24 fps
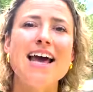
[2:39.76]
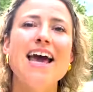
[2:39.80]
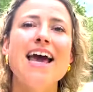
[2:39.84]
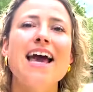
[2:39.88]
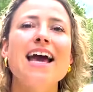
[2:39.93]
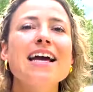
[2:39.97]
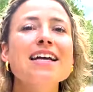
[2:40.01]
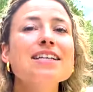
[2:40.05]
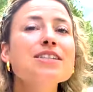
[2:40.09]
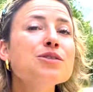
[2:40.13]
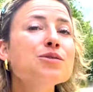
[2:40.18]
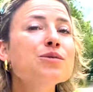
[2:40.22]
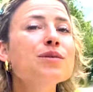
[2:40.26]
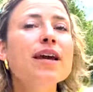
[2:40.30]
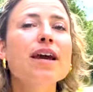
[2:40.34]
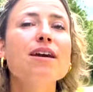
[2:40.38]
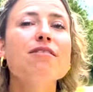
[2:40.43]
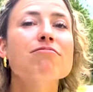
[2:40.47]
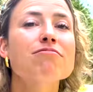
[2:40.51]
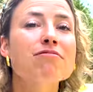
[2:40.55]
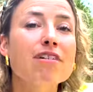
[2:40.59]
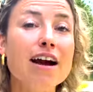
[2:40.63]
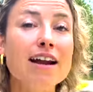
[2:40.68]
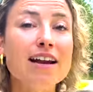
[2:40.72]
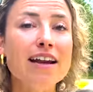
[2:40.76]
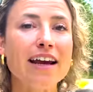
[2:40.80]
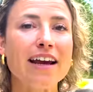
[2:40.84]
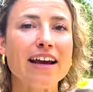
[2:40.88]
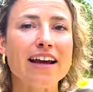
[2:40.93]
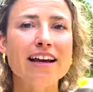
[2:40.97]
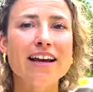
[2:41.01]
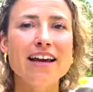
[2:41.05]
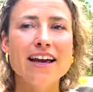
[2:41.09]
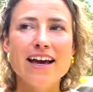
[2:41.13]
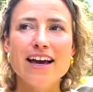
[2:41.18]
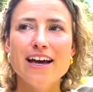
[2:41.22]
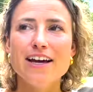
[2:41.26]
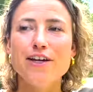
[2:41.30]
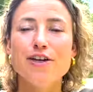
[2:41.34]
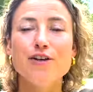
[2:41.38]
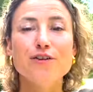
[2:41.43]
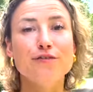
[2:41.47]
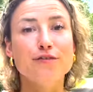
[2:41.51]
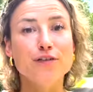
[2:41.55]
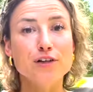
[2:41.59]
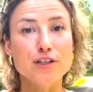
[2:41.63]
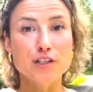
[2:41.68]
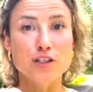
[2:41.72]
as you get running,
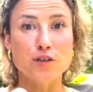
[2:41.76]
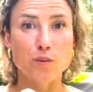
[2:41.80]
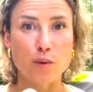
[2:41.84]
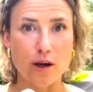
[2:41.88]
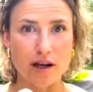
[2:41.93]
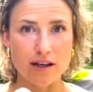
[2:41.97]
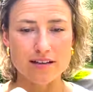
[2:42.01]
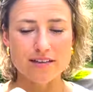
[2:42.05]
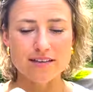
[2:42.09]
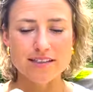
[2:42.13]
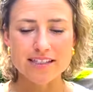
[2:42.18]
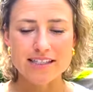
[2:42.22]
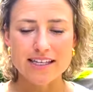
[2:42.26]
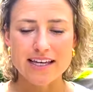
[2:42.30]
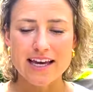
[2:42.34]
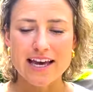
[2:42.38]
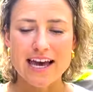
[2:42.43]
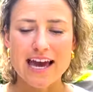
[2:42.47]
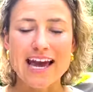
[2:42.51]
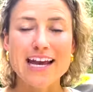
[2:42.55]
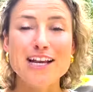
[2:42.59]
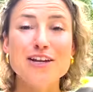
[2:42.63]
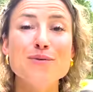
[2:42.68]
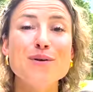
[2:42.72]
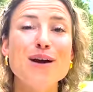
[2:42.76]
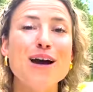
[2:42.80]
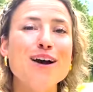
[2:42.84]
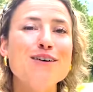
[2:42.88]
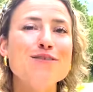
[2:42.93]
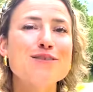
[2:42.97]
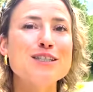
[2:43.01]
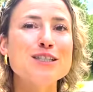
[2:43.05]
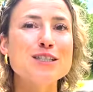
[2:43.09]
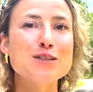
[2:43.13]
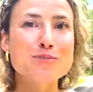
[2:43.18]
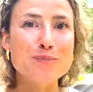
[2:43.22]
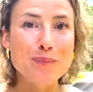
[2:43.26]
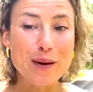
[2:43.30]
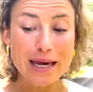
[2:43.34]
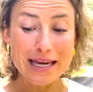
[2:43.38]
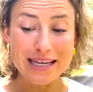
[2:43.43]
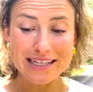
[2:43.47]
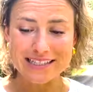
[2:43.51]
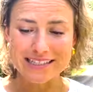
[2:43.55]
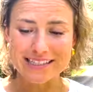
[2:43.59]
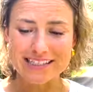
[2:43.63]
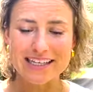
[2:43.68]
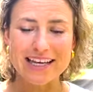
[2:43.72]
your foot swells and you have
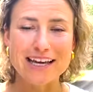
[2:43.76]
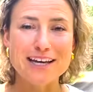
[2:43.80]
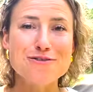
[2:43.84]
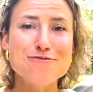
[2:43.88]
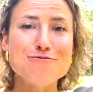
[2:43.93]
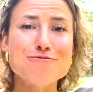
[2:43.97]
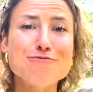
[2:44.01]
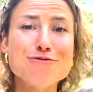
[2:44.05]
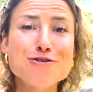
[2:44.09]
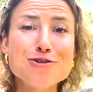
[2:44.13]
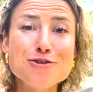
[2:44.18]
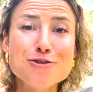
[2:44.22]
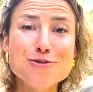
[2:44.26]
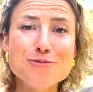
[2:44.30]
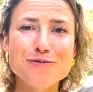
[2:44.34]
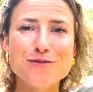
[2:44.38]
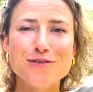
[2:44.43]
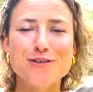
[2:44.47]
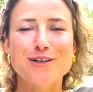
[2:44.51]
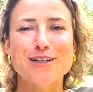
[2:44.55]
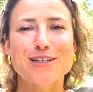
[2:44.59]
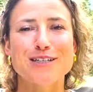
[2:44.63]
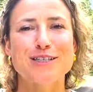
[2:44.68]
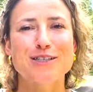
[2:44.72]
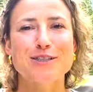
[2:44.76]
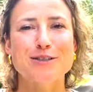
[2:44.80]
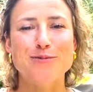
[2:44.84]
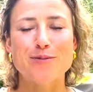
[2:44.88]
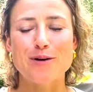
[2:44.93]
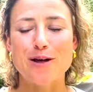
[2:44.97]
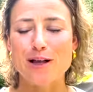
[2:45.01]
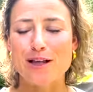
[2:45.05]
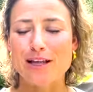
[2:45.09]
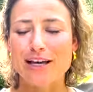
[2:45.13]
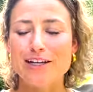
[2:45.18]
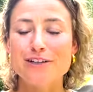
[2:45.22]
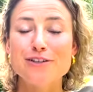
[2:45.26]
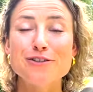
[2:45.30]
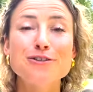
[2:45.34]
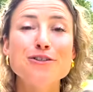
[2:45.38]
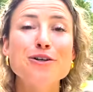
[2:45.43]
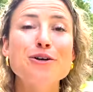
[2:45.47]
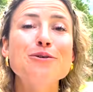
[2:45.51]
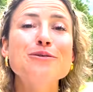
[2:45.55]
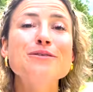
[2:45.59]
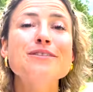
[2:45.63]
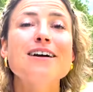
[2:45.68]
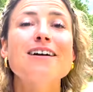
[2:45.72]
space and room for it to swell, and your
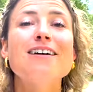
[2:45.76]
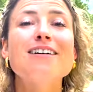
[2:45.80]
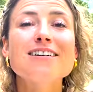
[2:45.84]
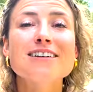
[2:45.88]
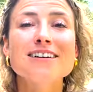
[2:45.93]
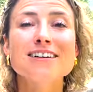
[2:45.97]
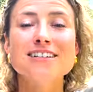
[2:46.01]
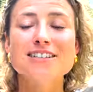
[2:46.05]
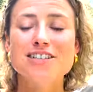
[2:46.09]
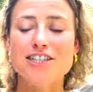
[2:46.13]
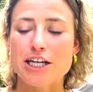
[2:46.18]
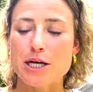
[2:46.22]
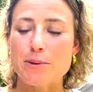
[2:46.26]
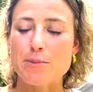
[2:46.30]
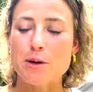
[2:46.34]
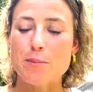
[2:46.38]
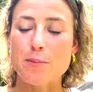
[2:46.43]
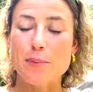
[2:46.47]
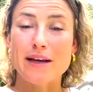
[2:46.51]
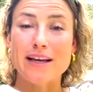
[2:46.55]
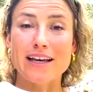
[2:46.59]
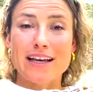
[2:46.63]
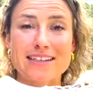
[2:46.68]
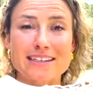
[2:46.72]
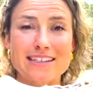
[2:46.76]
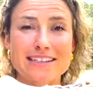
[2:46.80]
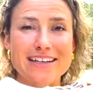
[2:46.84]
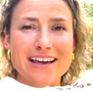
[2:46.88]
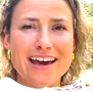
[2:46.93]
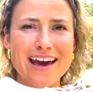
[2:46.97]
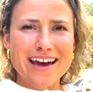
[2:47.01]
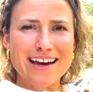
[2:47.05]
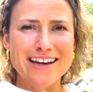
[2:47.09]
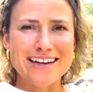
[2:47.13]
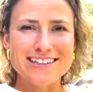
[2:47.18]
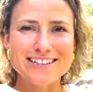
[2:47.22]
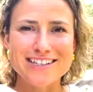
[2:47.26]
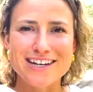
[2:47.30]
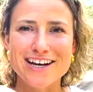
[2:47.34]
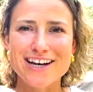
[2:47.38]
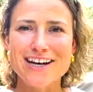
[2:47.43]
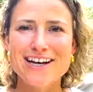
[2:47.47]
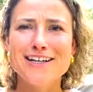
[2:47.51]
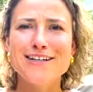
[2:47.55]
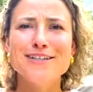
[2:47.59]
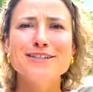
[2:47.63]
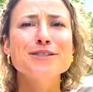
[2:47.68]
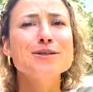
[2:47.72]
toes aren't gonna jam up against the edge.
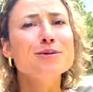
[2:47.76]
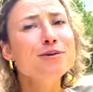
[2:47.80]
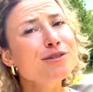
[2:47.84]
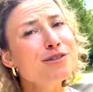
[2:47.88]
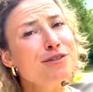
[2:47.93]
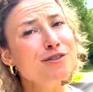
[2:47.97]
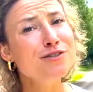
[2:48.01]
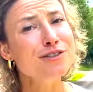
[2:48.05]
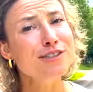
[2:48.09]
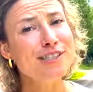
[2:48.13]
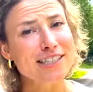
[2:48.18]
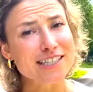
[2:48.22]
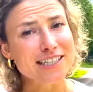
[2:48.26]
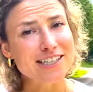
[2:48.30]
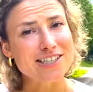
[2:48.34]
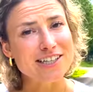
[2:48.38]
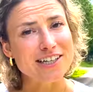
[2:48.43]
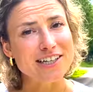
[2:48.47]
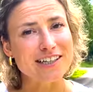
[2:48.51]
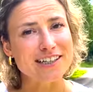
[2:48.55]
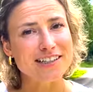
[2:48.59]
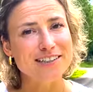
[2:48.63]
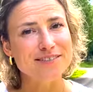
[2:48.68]
So it's strategic.